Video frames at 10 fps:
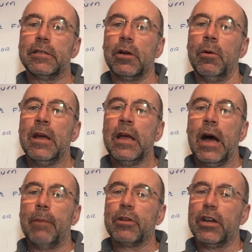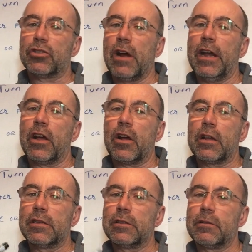So I'm going to try to
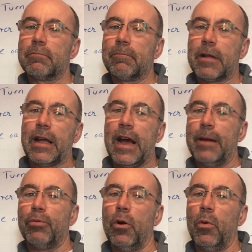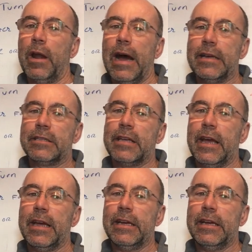kind of put what I say